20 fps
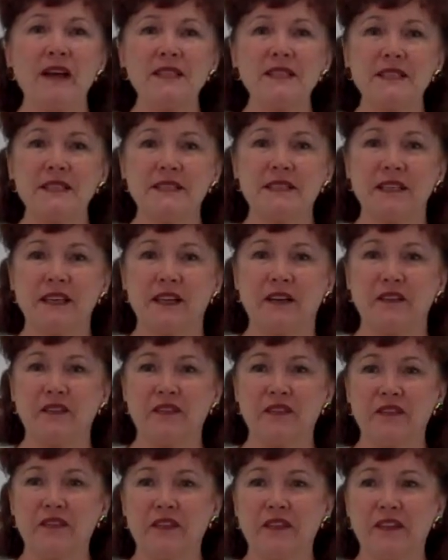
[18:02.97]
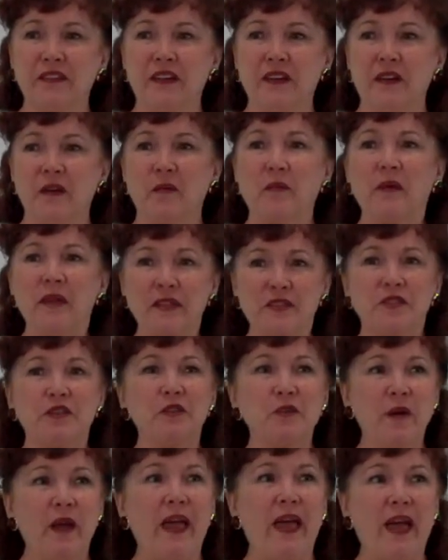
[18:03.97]
positive. We
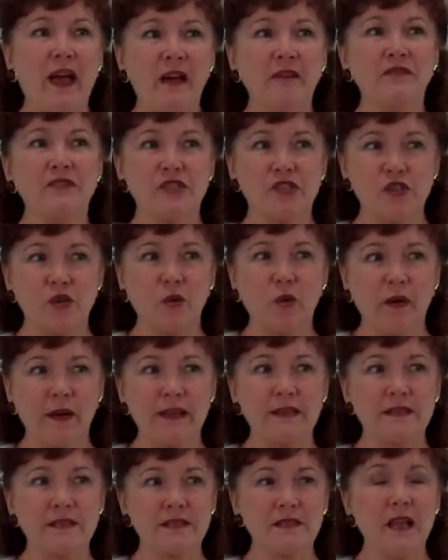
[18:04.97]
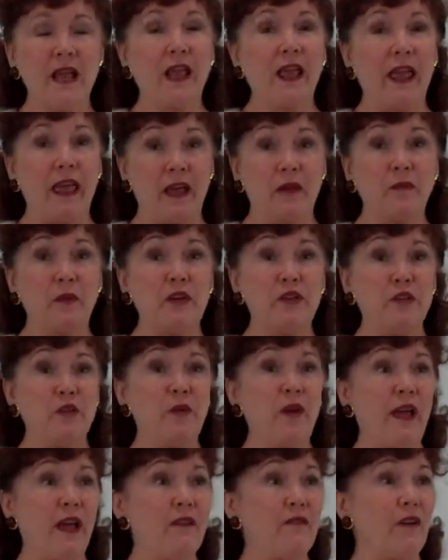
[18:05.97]
do have choice, and we
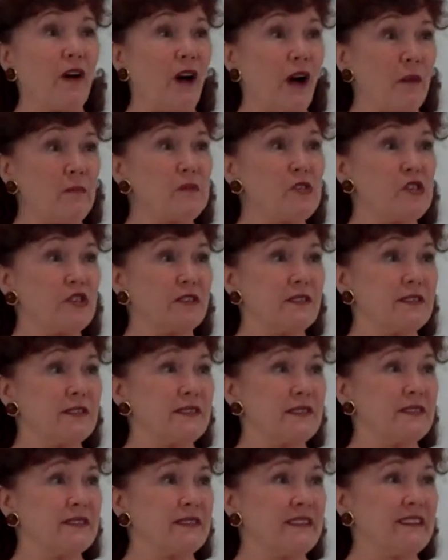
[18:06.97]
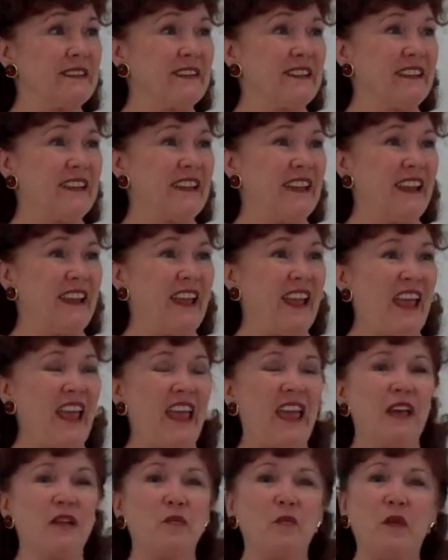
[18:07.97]
do have options.
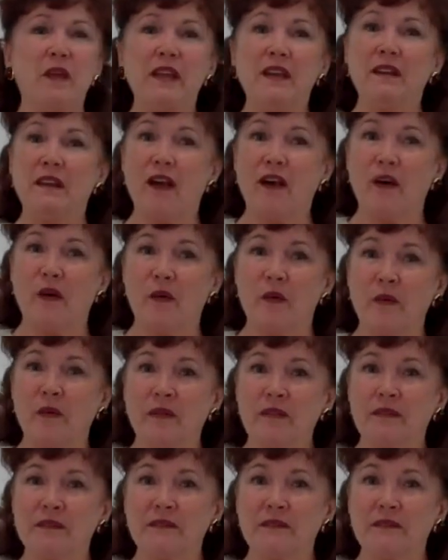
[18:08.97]
And we know